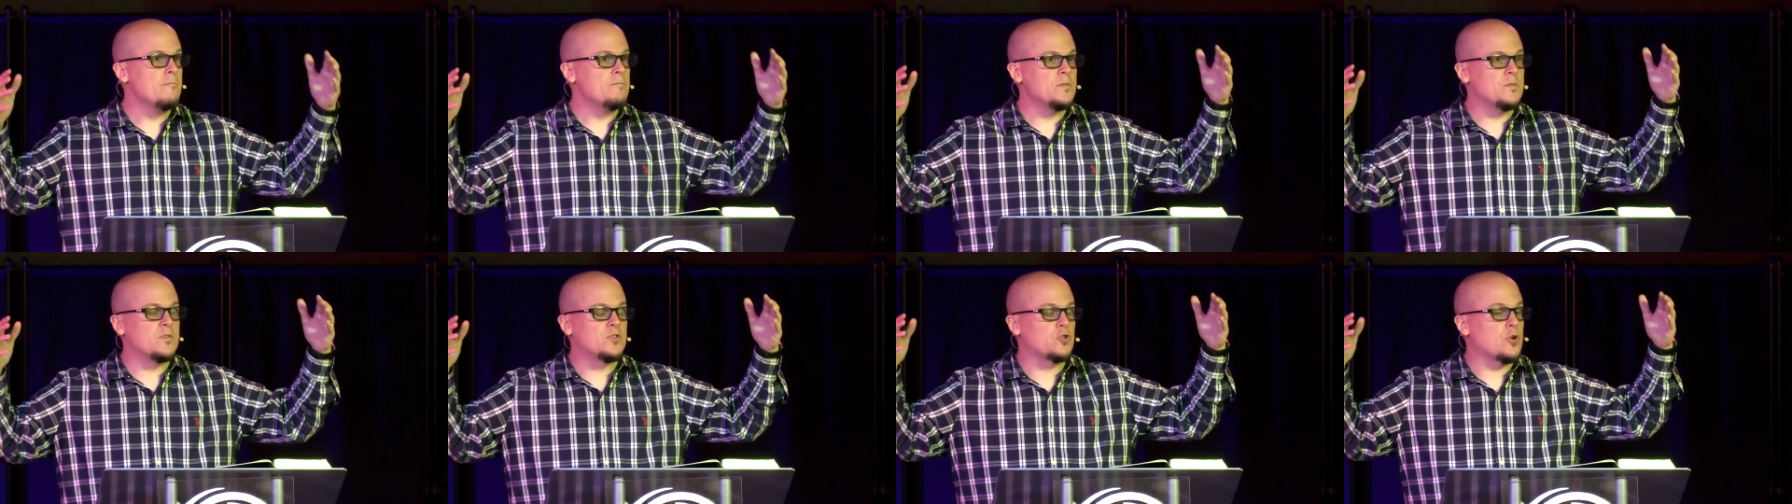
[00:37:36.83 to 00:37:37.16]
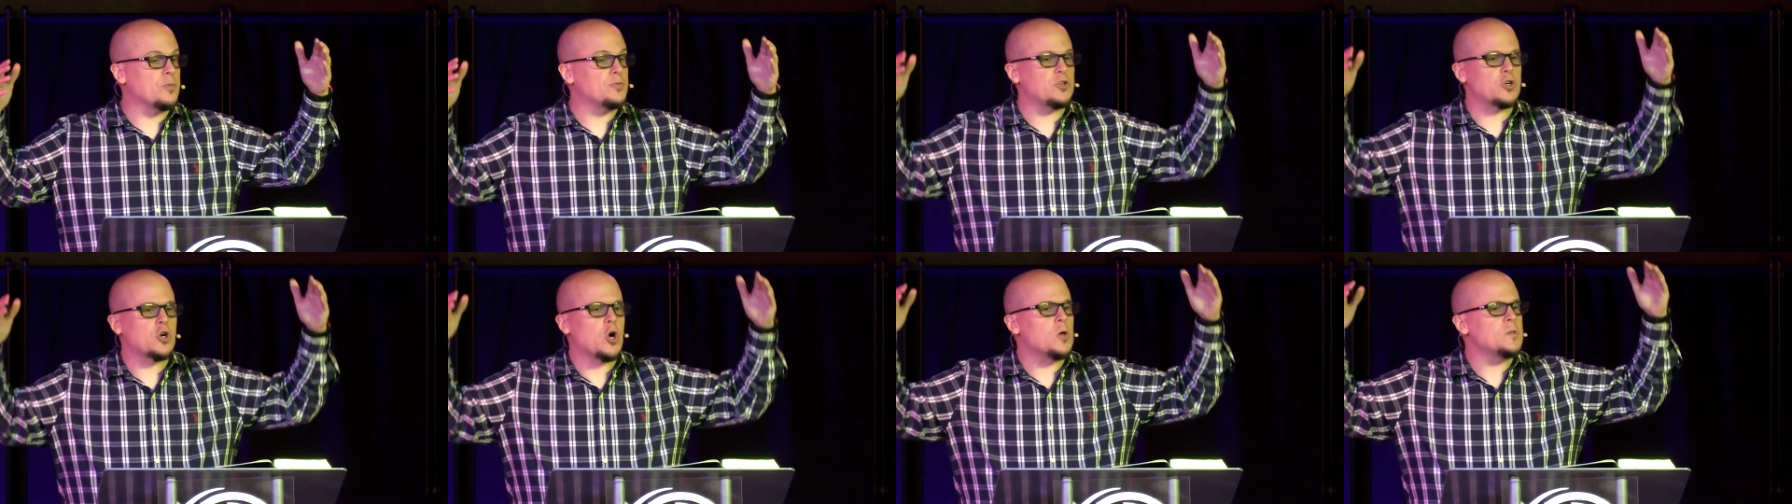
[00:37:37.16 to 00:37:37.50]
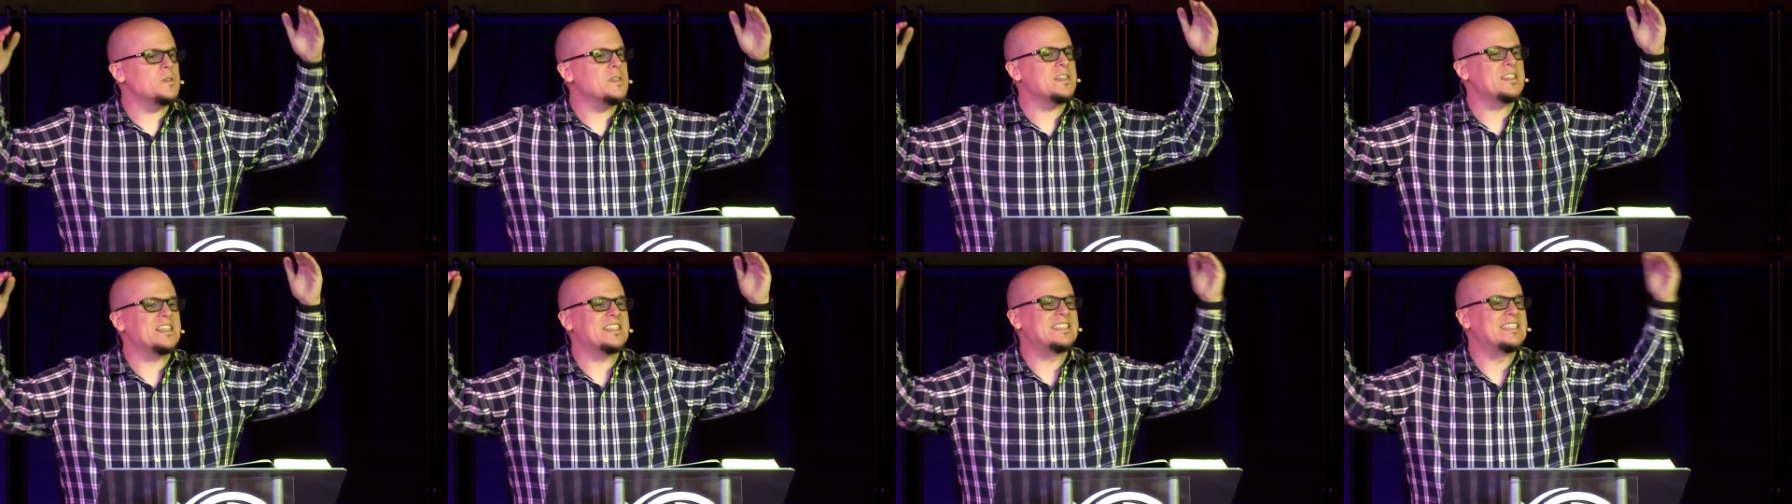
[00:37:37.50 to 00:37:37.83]
Scripture calls
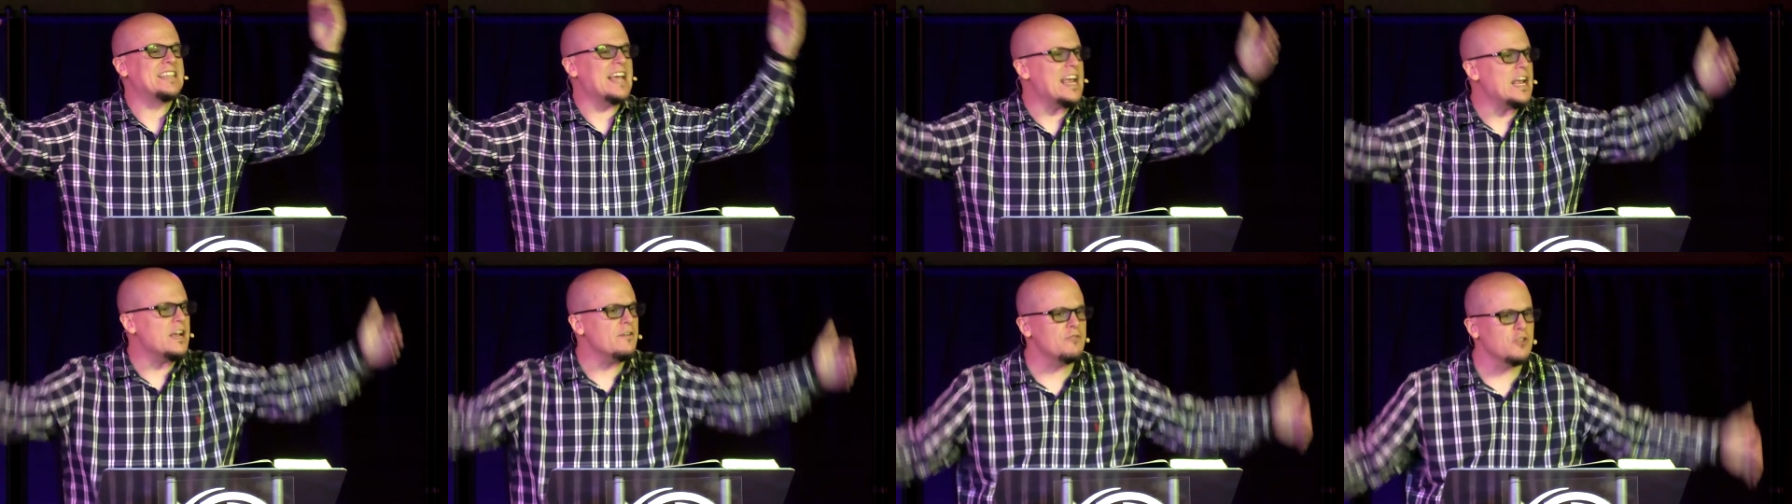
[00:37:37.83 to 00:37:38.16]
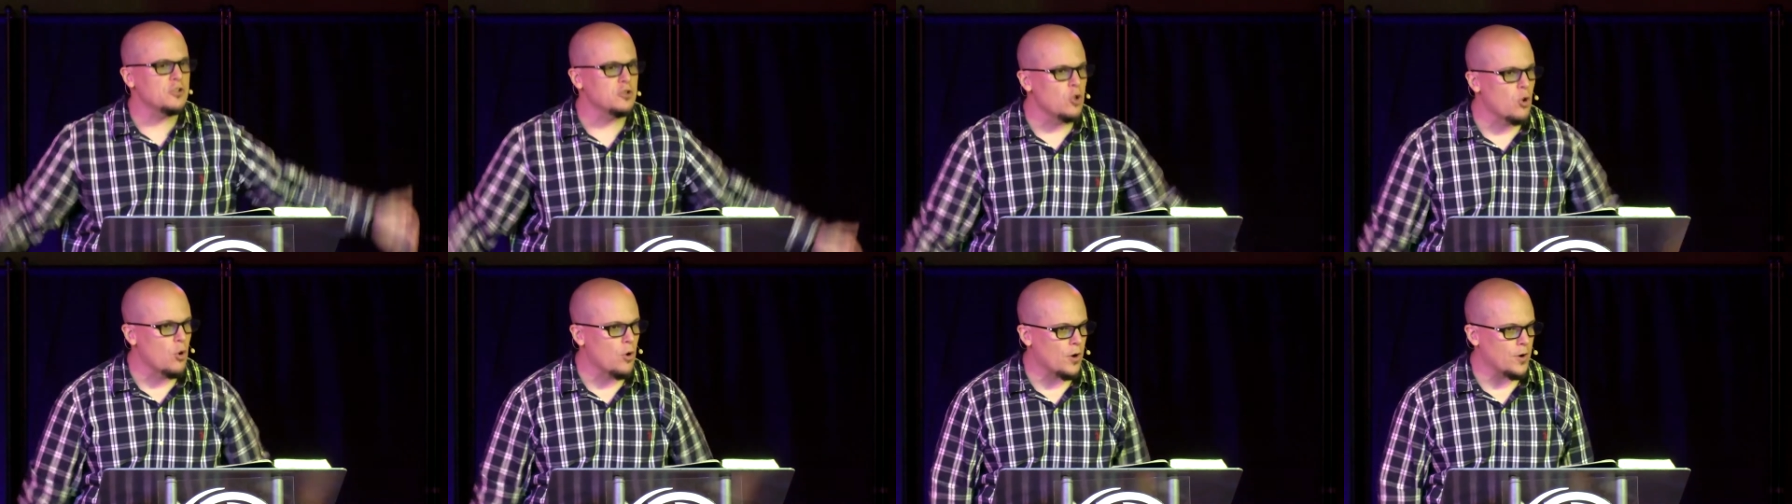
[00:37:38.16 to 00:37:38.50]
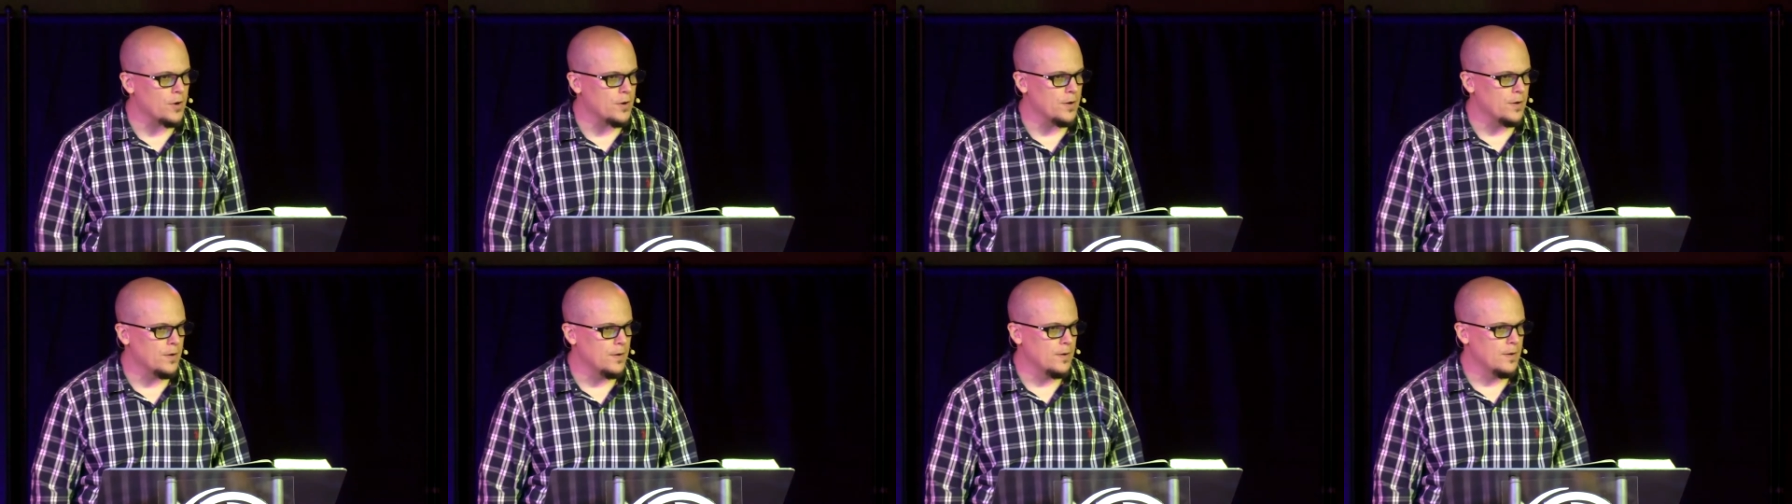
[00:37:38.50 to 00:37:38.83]
it the day of the Lord.